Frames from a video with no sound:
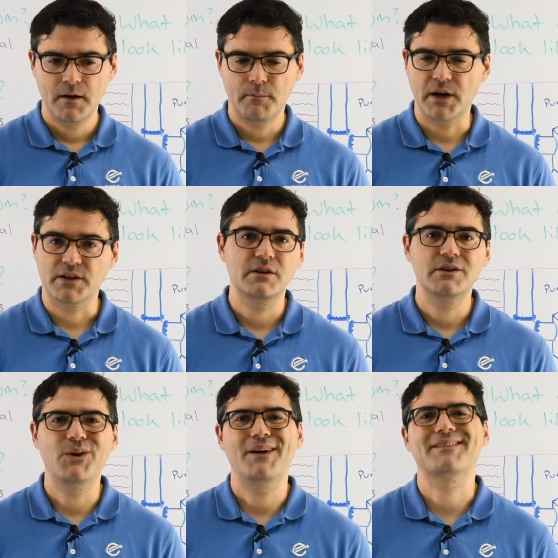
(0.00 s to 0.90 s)
But
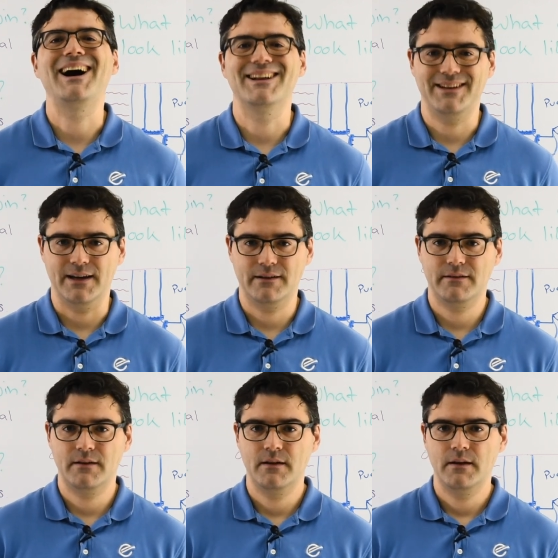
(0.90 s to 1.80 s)
you don't have
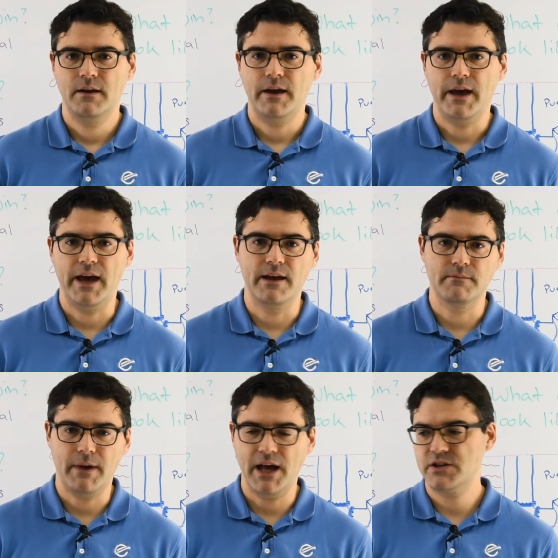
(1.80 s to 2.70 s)
context. And
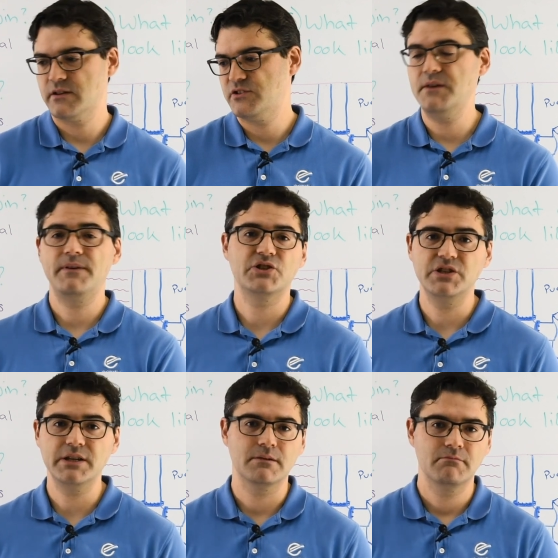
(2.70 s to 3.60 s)
imagine the chief
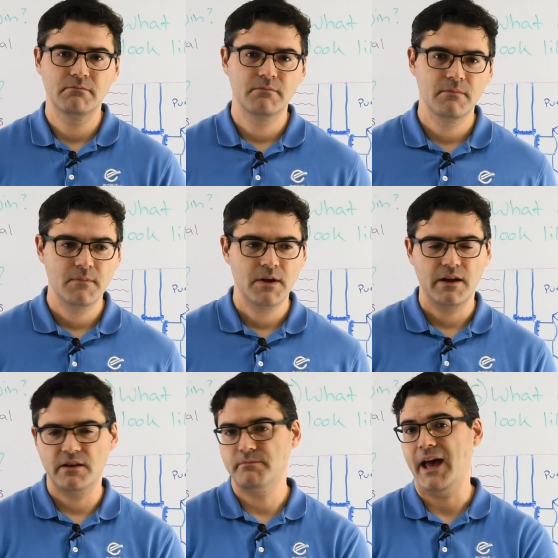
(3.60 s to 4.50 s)
engineer
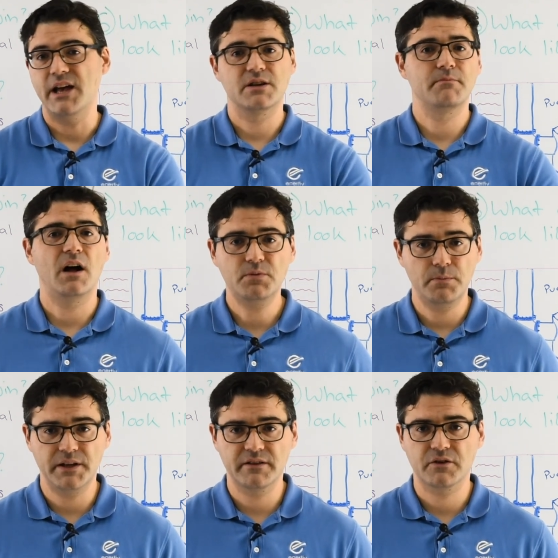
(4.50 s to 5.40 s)
is managing multiple
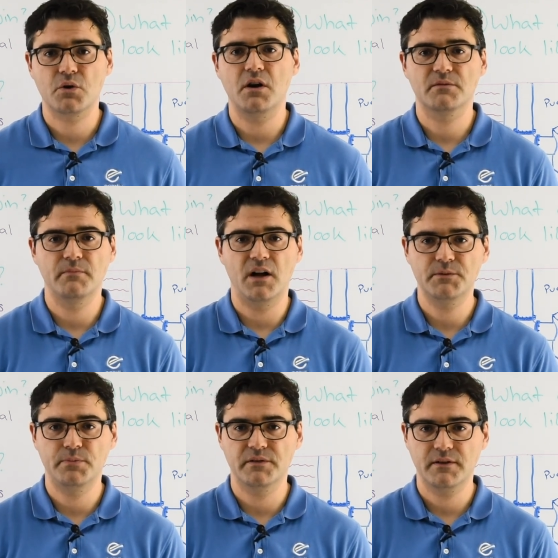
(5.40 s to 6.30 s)
buildings across
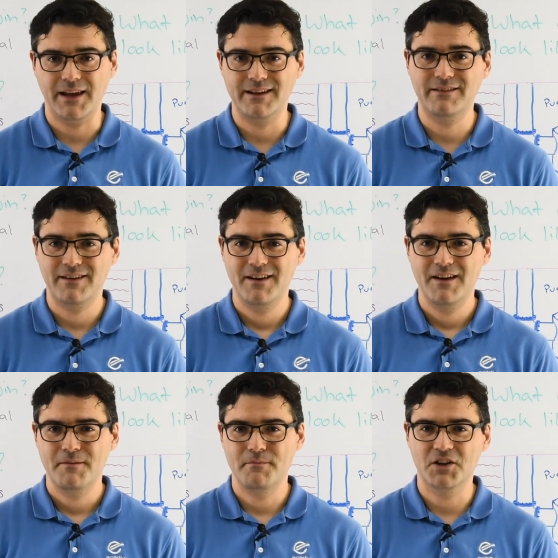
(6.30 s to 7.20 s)
multiple states,
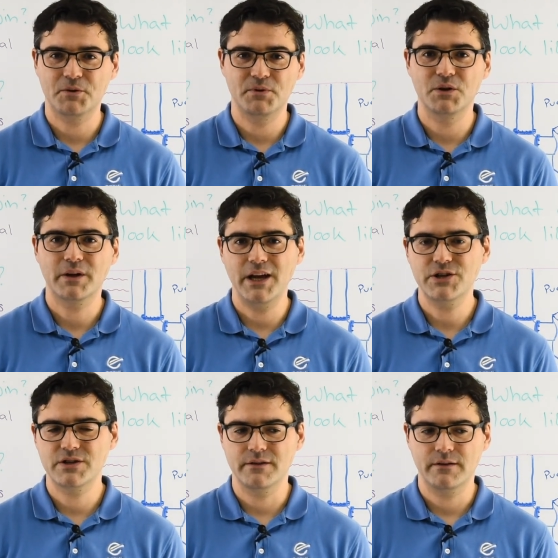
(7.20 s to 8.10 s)
multiple
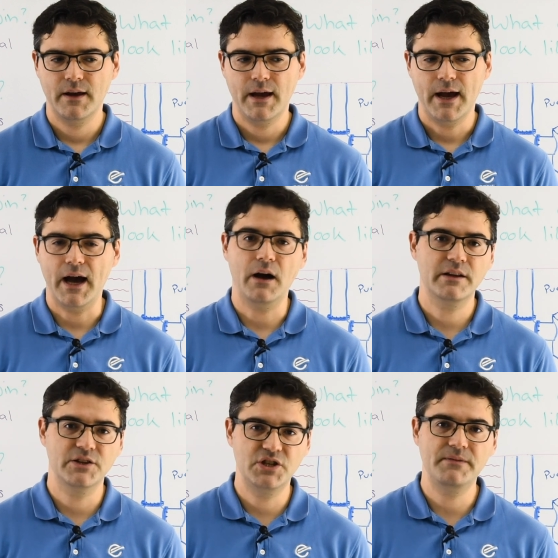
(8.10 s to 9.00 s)
locations. How
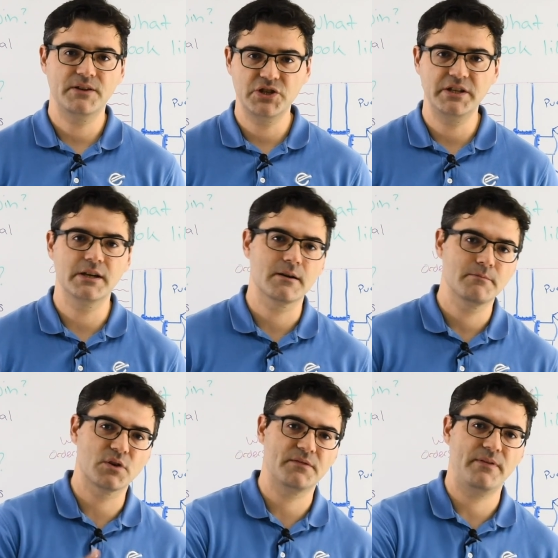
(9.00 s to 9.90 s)
can the chief engineer
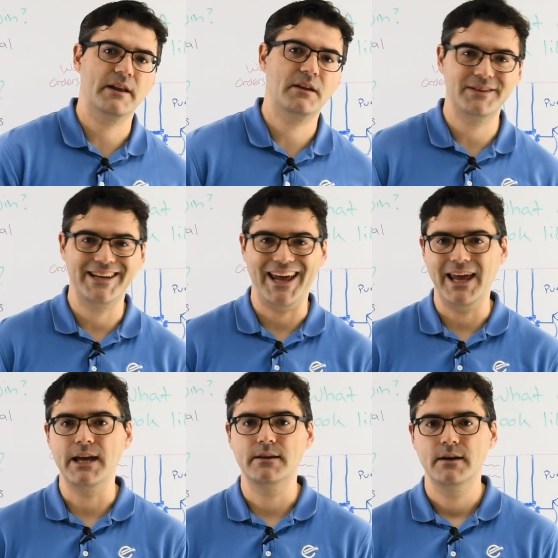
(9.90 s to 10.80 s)
most effectively
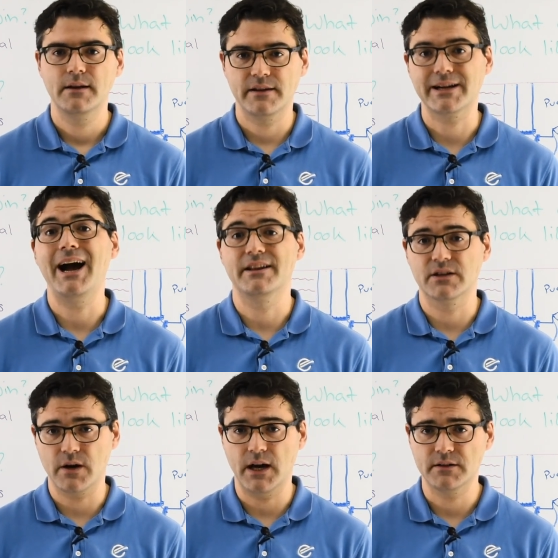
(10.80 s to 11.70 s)
aid the guy on the
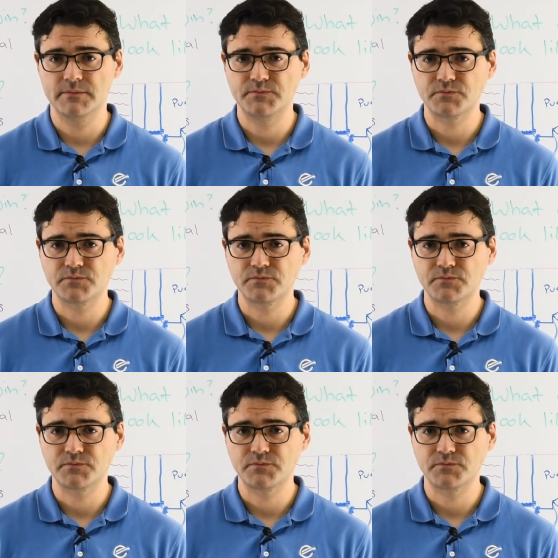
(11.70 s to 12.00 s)
ground?